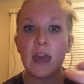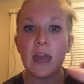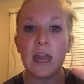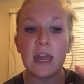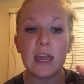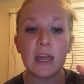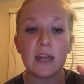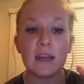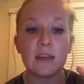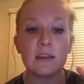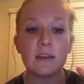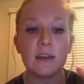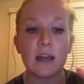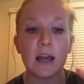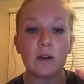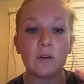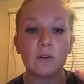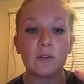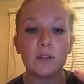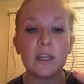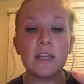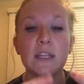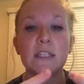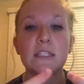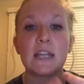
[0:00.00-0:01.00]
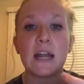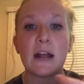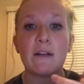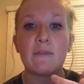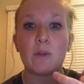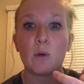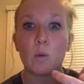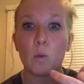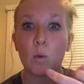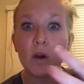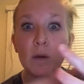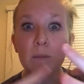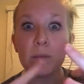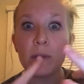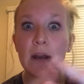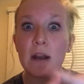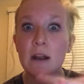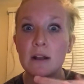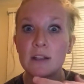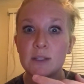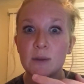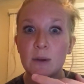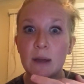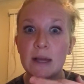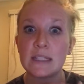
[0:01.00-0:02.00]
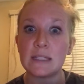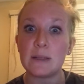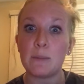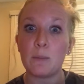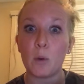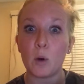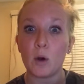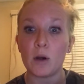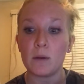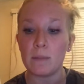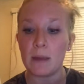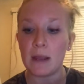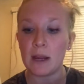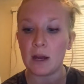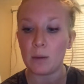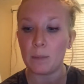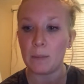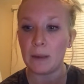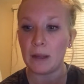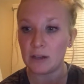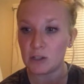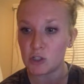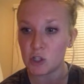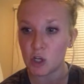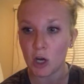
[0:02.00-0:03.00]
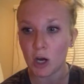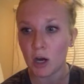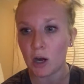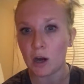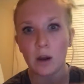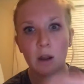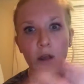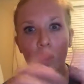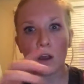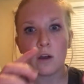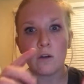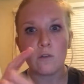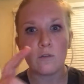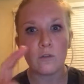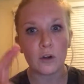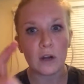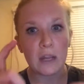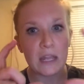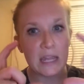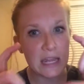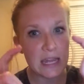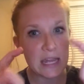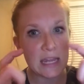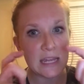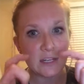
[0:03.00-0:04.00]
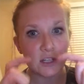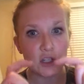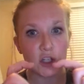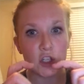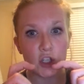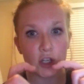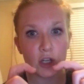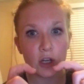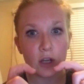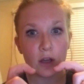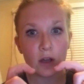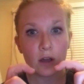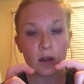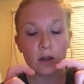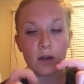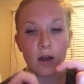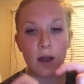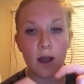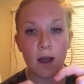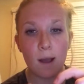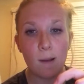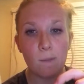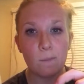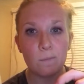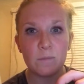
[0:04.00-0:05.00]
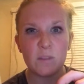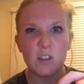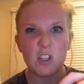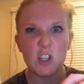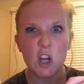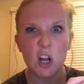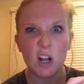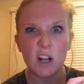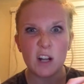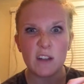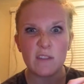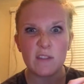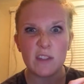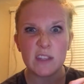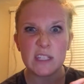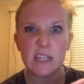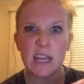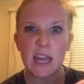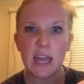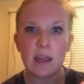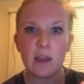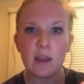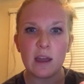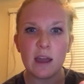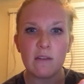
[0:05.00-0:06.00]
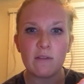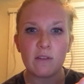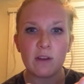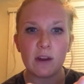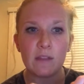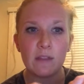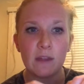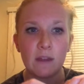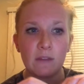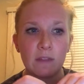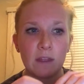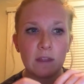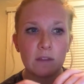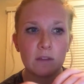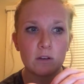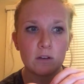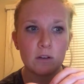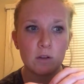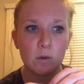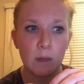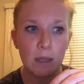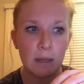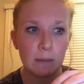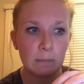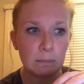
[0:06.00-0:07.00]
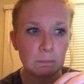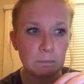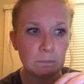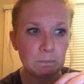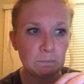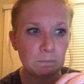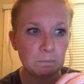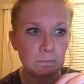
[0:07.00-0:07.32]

And not only does it have the word, but it also has a board maker picture for each chunk of the day, everything that they're doing